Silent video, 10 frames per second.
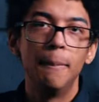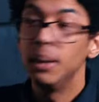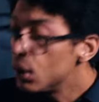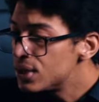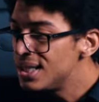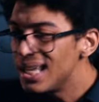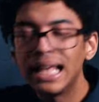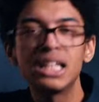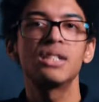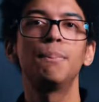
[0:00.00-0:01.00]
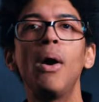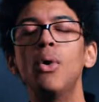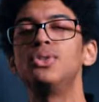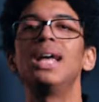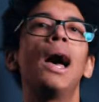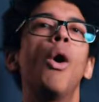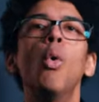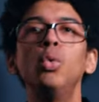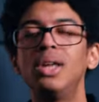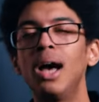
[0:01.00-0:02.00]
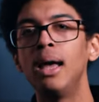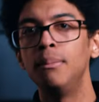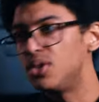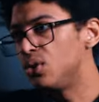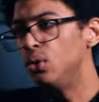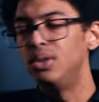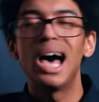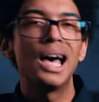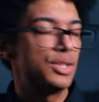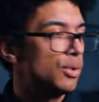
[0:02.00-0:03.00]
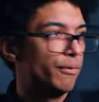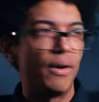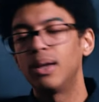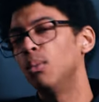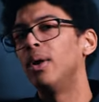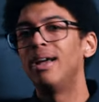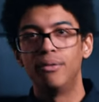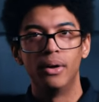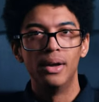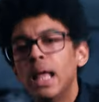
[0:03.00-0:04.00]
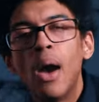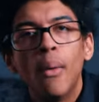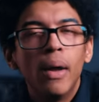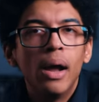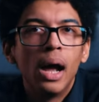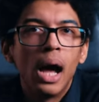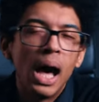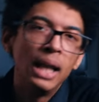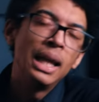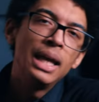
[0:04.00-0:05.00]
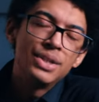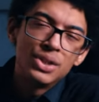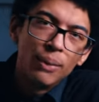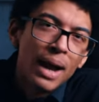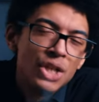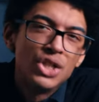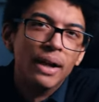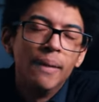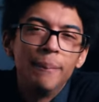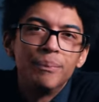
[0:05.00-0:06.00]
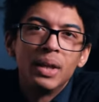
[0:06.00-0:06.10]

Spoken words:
Because it's exposed at all times to dust, to fucking whatever. Now, unlike Sriracha,